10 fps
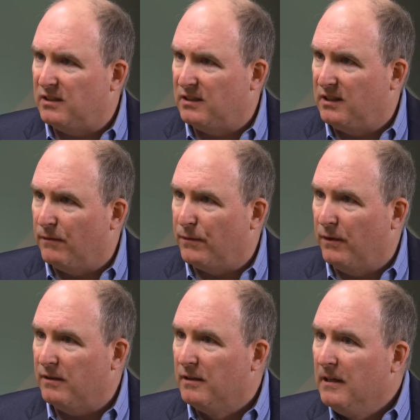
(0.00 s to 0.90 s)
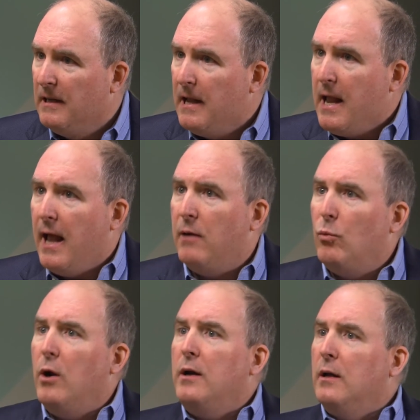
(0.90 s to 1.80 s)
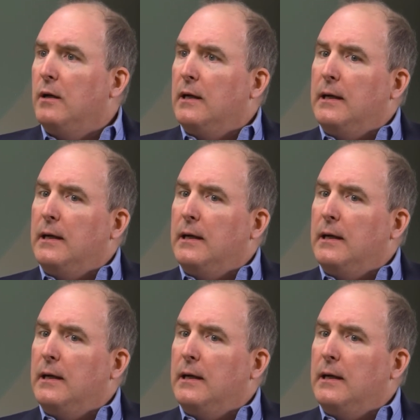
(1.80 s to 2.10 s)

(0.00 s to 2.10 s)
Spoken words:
is different. And what,